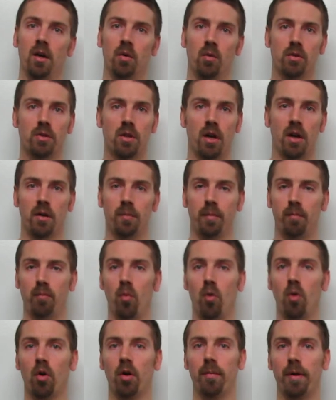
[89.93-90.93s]
We'll talk
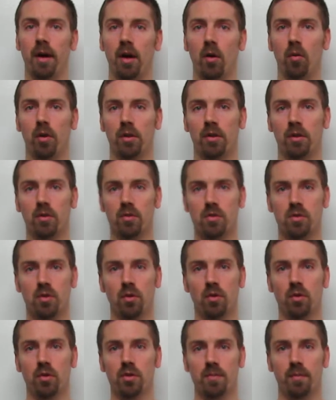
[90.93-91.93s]
more about what those
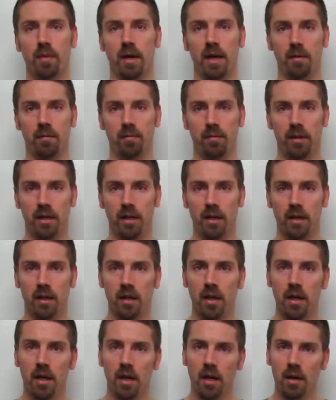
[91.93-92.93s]
goals might
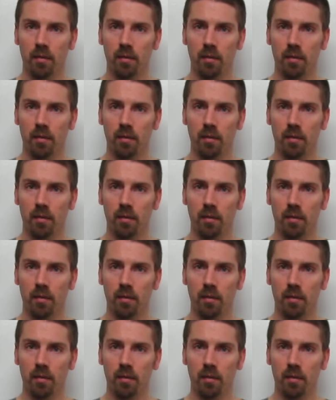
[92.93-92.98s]
be,